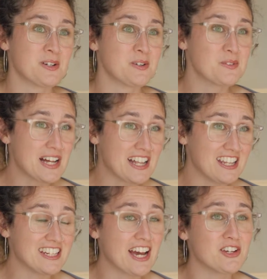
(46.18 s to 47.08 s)
Well,
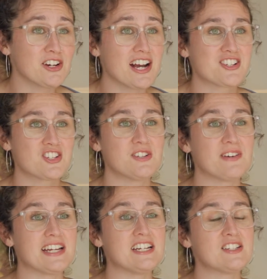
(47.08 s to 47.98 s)
now you're actually
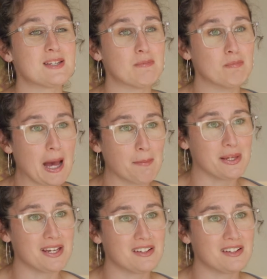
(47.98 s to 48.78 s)
ready to map it.